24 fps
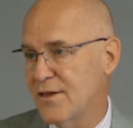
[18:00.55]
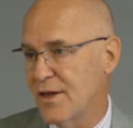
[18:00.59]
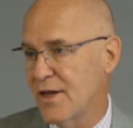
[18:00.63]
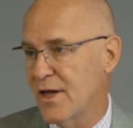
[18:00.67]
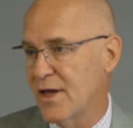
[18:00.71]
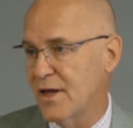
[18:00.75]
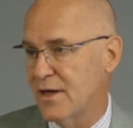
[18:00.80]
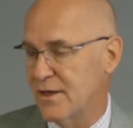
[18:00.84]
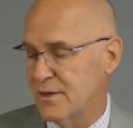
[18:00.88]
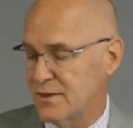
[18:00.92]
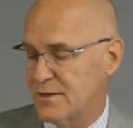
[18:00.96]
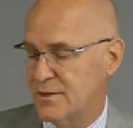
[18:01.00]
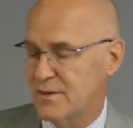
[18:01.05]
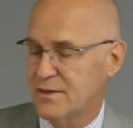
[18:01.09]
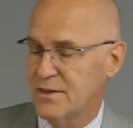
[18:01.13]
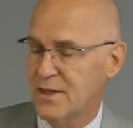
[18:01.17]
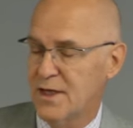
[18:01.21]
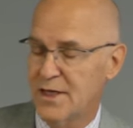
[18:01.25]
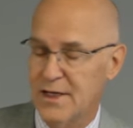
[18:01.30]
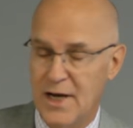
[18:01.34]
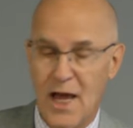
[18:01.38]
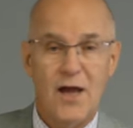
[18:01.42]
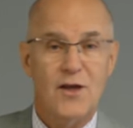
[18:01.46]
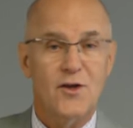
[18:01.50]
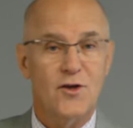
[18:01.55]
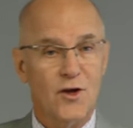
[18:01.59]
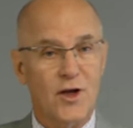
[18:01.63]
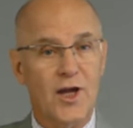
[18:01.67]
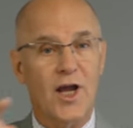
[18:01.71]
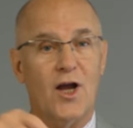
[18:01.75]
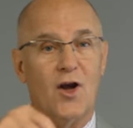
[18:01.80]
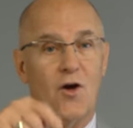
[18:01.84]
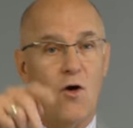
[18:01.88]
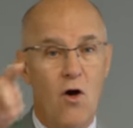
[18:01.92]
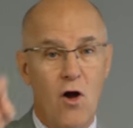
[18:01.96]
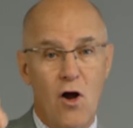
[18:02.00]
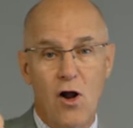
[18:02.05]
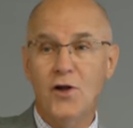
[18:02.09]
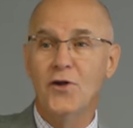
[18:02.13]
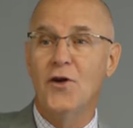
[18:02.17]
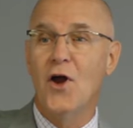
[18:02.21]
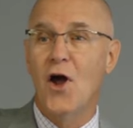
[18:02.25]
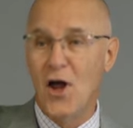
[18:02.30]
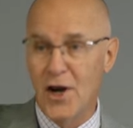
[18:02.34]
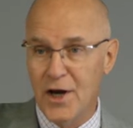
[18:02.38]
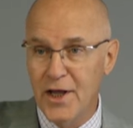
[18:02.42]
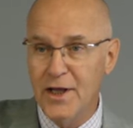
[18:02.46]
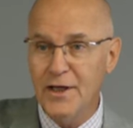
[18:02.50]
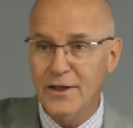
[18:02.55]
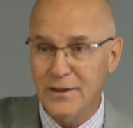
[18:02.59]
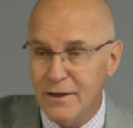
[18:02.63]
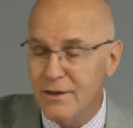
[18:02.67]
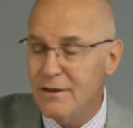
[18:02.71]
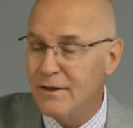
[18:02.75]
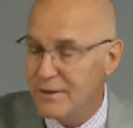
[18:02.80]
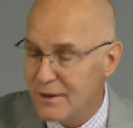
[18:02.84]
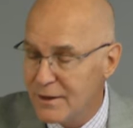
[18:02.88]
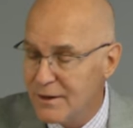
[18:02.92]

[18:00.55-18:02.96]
things. Now you get called on it.